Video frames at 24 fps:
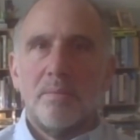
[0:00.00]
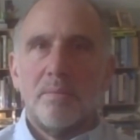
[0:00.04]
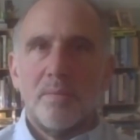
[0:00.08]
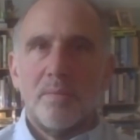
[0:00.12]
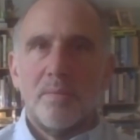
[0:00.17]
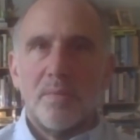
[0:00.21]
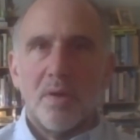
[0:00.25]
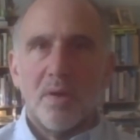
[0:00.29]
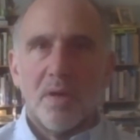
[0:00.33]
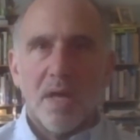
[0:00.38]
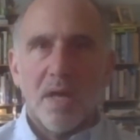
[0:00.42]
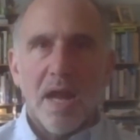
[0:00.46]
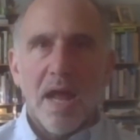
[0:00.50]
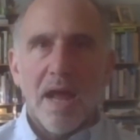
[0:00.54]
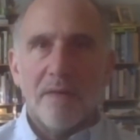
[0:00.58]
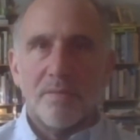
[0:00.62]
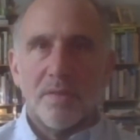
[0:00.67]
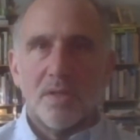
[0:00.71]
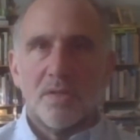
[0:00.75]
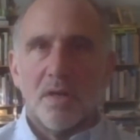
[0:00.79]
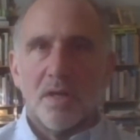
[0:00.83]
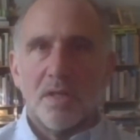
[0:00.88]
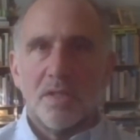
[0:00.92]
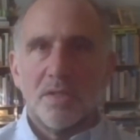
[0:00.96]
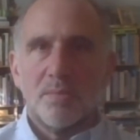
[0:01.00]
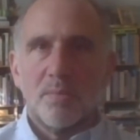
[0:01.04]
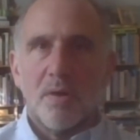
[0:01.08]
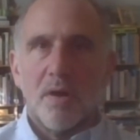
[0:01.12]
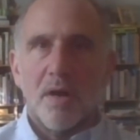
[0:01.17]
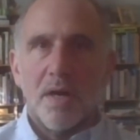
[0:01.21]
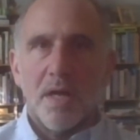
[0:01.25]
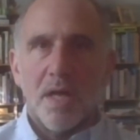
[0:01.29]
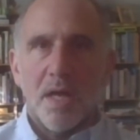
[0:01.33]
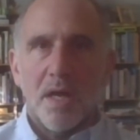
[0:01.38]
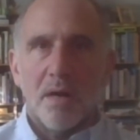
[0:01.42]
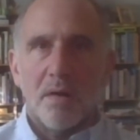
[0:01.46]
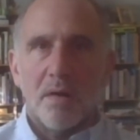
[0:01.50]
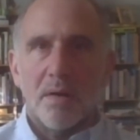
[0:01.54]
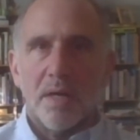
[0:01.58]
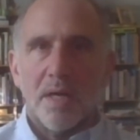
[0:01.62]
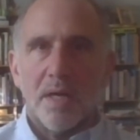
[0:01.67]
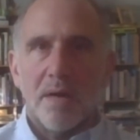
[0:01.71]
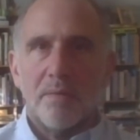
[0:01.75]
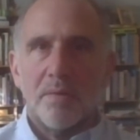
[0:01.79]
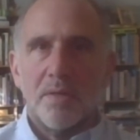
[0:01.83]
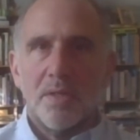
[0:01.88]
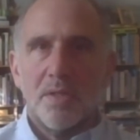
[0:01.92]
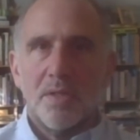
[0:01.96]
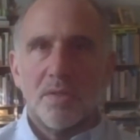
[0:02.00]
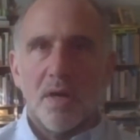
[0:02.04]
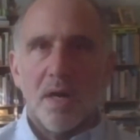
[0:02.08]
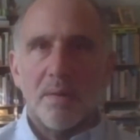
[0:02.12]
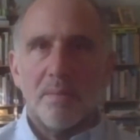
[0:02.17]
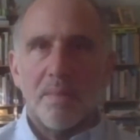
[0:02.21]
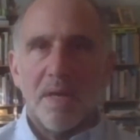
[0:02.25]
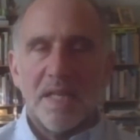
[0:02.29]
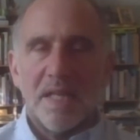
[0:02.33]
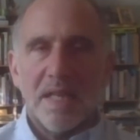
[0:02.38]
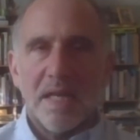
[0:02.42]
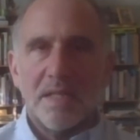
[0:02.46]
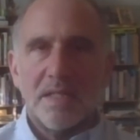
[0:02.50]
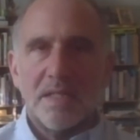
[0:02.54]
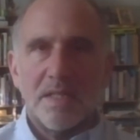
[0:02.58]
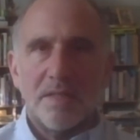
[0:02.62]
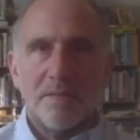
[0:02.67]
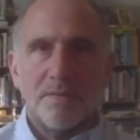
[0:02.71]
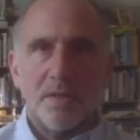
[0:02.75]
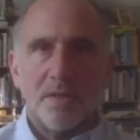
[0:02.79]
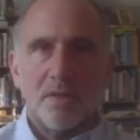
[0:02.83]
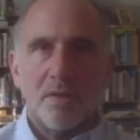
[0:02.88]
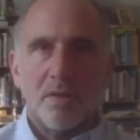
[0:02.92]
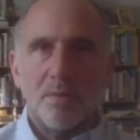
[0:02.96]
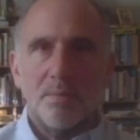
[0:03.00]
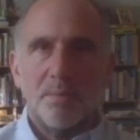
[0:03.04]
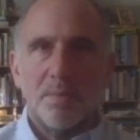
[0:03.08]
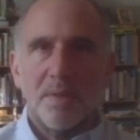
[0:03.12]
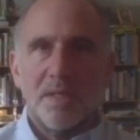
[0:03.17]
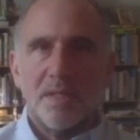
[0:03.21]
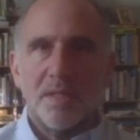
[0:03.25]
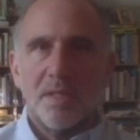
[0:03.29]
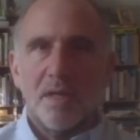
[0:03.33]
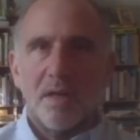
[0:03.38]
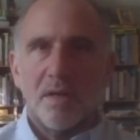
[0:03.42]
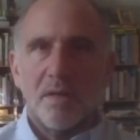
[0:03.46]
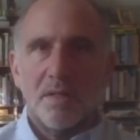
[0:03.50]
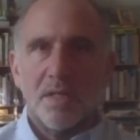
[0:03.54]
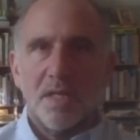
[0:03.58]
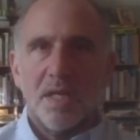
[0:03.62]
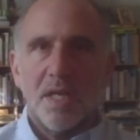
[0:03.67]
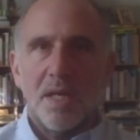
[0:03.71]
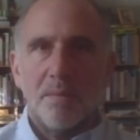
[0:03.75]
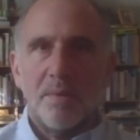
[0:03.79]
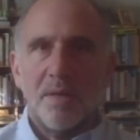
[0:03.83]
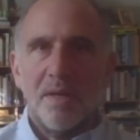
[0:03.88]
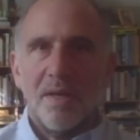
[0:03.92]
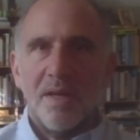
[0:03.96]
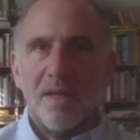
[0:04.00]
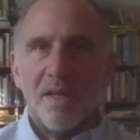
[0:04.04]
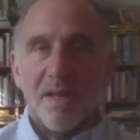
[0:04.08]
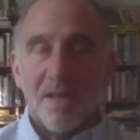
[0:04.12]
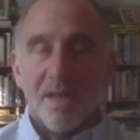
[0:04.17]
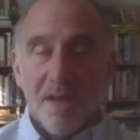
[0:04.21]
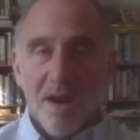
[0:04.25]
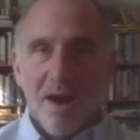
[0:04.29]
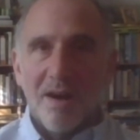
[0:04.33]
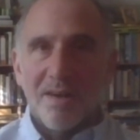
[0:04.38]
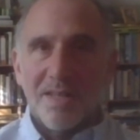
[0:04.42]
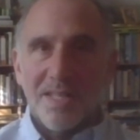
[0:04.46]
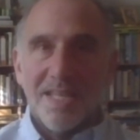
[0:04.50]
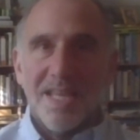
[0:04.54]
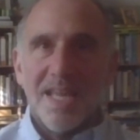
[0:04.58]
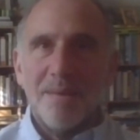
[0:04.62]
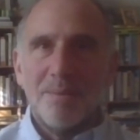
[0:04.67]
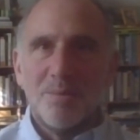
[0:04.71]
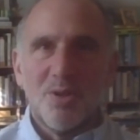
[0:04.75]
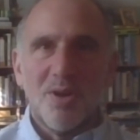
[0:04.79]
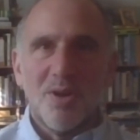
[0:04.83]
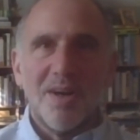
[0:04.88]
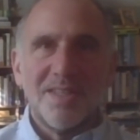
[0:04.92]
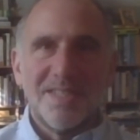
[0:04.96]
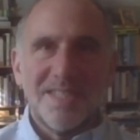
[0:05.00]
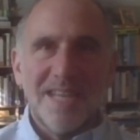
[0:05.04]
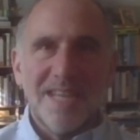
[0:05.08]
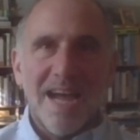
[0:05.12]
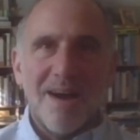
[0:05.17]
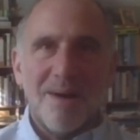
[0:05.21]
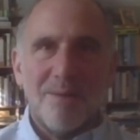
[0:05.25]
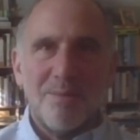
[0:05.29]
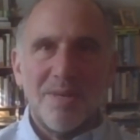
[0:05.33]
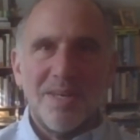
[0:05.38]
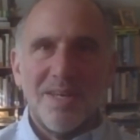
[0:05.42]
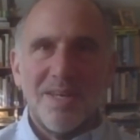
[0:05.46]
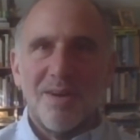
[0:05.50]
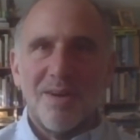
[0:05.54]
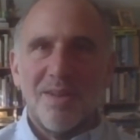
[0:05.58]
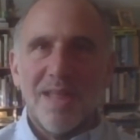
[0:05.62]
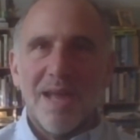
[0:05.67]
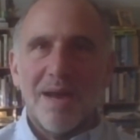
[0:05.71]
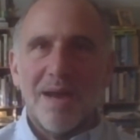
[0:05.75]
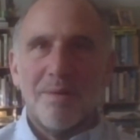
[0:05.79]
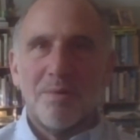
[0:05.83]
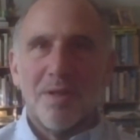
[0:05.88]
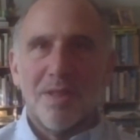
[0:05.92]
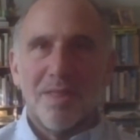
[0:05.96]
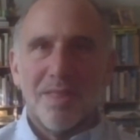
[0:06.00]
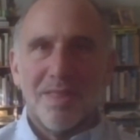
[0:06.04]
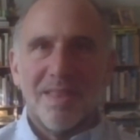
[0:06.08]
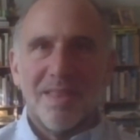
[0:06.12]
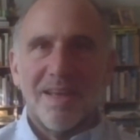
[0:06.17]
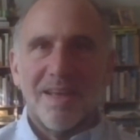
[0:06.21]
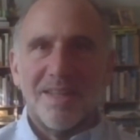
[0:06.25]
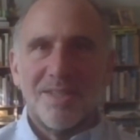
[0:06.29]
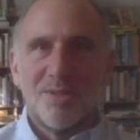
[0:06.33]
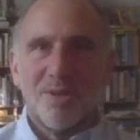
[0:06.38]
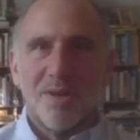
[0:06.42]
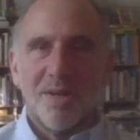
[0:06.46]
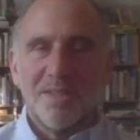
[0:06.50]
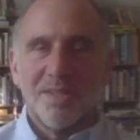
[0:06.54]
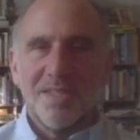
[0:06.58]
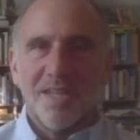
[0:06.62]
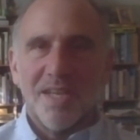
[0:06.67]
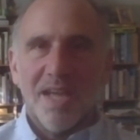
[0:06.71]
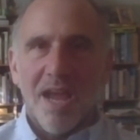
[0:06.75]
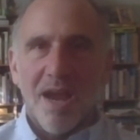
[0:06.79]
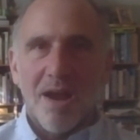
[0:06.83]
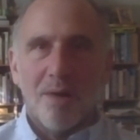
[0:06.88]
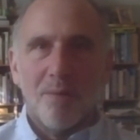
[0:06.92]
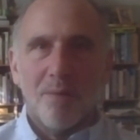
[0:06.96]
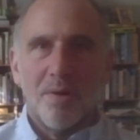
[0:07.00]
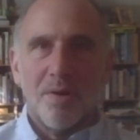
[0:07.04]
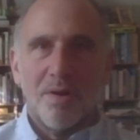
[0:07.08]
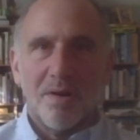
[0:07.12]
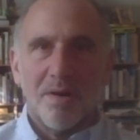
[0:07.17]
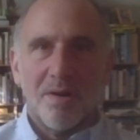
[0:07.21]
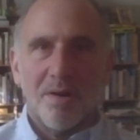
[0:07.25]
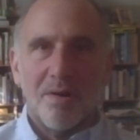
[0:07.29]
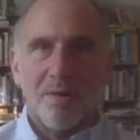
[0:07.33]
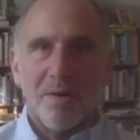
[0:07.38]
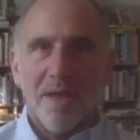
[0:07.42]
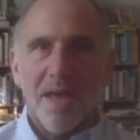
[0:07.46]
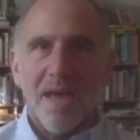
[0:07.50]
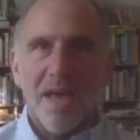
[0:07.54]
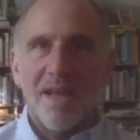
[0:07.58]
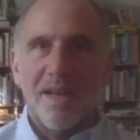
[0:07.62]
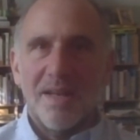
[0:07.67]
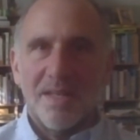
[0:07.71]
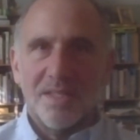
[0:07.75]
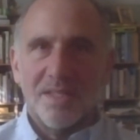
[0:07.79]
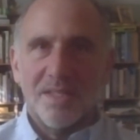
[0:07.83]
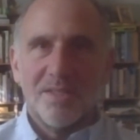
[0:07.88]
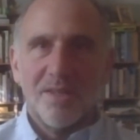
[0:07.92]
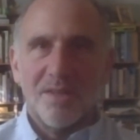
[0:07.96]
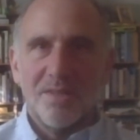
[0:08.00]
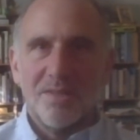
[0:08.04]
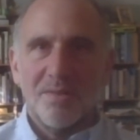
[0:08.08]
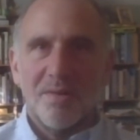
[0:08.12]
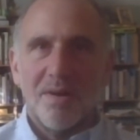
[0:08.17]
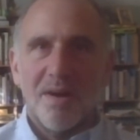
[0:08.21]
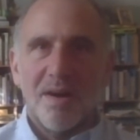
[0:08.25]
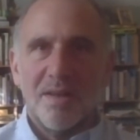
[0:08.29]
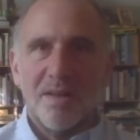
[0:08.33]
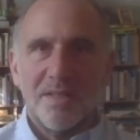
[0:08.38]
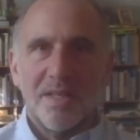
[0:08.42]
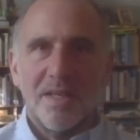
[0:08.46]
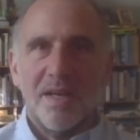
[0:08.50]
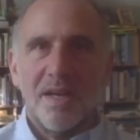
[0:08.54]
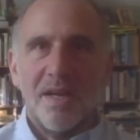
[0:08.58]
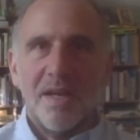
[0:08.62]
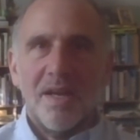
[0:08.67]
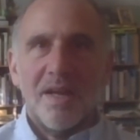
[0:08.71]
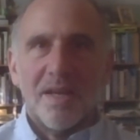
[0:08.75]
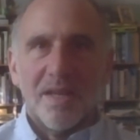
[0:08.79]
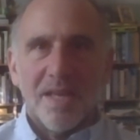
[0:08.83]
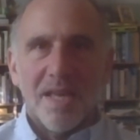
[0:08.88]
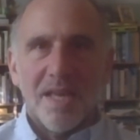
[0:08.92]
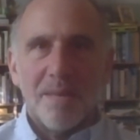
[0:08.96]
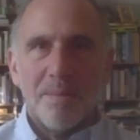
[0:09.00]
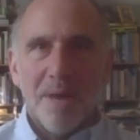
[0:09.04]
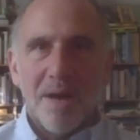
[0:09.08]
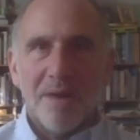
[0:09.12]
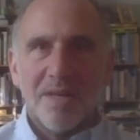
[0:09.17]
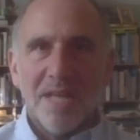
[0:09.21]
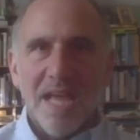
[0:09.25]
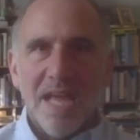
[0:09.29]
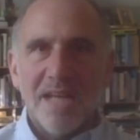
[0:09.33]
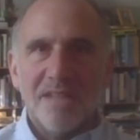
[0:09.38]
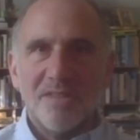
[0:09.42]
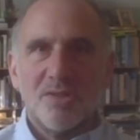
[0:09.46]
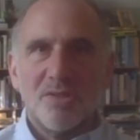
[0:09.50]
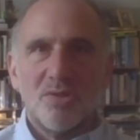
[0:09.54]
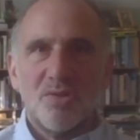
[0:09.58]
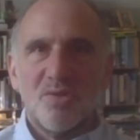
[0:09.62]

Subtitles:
You could have the drugs brought here. Again, we try to make that difficult, but it's hard to keep drugs out. We know that with drugs like heroin or cocaine, it's also hard to keep out cancer